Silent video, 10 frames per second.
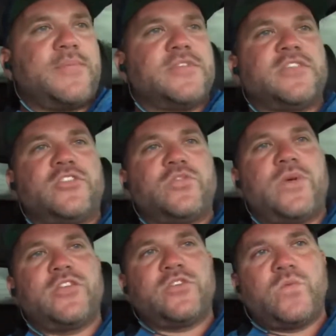of
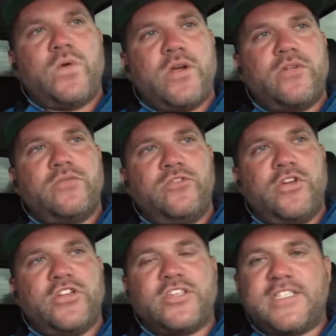situation where you
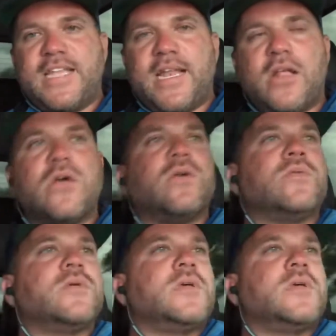could just let it go.